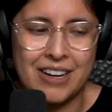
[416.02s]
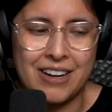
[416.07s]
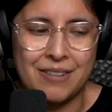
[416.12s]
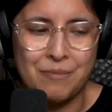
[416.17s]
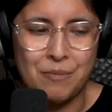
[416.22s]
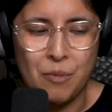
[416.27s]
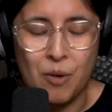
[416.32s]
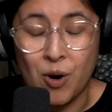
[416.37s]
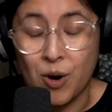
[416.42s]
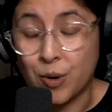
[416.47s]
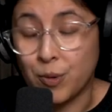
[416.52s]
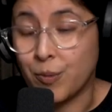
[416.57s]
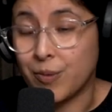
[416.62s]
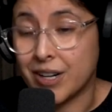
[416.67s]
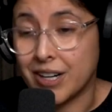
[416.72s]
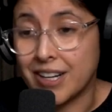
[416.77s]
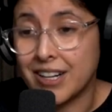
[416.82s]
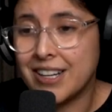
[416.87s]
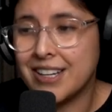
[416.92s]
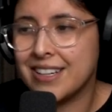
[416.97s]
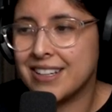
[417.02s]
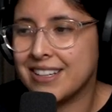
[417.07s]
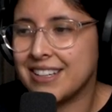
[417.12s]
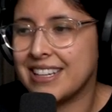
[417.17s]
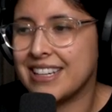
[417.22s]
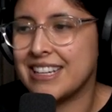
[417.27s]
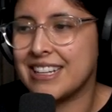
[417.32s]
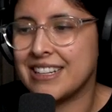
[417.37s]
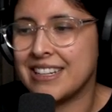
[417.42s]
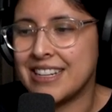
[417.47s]
more work
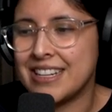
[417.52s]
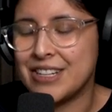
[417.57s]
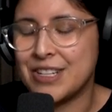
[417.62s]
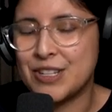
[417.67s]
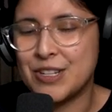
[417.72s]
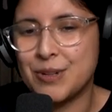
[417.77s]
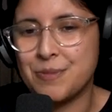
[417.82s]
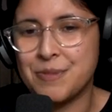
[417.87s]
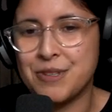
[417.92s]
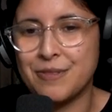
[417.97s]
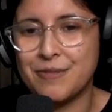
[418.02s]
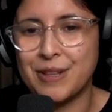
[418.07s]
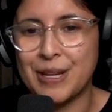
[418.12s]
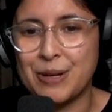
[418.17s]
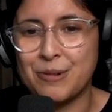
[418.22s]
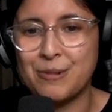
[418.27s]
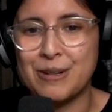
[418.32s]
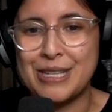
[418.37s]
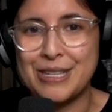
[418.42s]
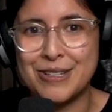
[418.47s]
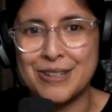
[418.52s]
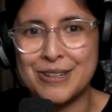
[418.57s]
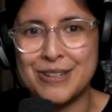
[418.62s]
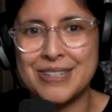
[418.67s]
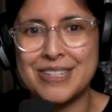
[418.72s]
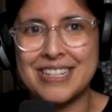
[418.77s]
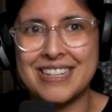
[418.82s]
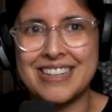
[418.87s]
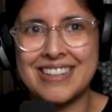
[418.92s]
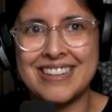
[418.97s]
in, in terms of like
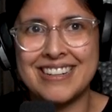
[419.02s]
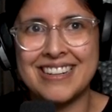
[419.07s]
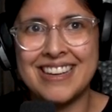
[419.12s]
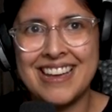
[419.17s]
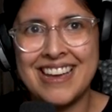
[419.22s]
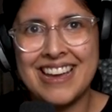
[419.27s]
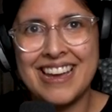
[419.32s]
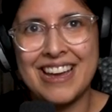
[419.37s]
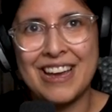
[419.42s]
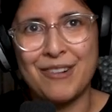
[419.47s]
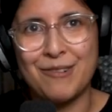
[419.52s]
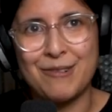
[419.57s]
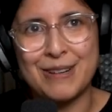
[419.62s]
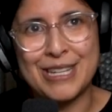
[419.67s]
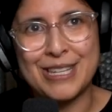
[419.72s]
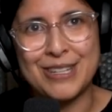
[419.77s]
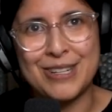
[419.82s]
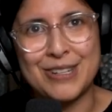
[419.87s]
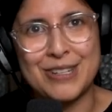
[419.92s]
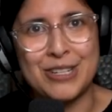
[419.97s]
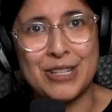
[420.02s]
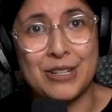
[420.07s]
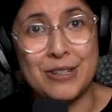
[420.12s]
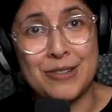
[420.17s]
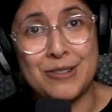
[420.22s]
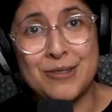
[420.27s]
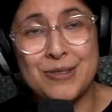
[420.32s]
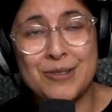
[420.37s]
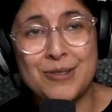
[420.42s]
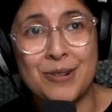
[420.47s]
researching, researching
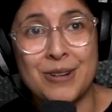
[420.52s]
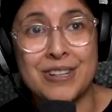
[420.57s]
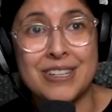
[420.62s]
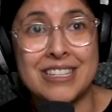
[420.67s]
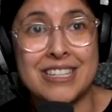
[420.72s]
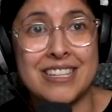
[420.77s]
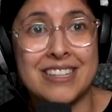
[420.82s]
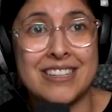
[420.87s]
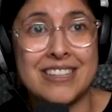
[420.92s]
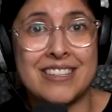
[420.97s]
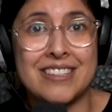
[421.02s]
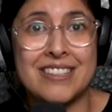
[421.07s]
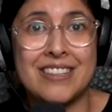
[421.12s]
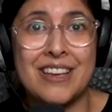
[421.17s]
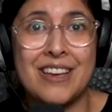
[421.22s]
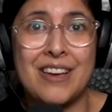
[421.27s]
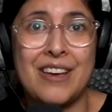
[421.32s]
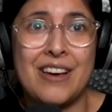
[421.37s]
new sources,